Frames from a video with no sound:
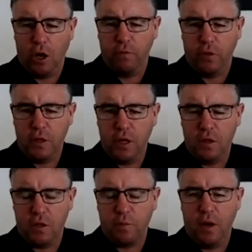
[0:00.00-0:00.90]
over the
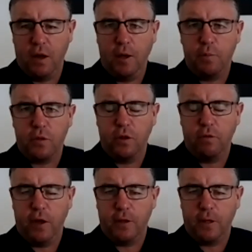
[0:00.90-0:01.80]
years, it's been absolutely
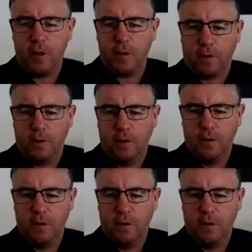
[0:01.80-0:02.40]
fantastic.